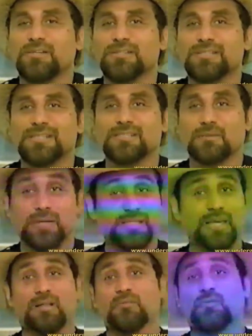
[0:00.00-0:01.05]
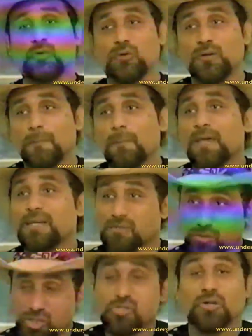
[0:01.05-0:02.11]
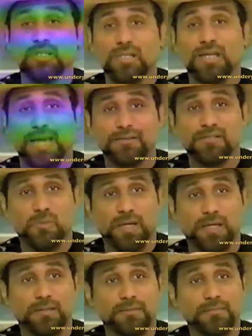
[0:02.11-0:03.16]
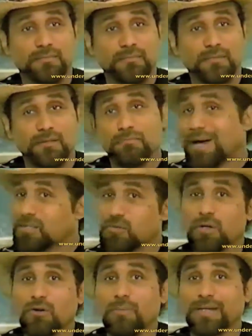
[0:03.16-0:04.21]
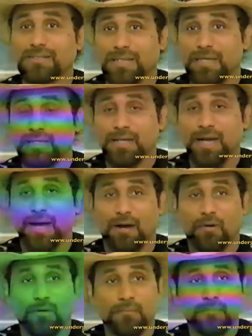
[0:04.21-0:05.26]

your system as health food is going to shorten your lifespan. You might as well go back to eating cow.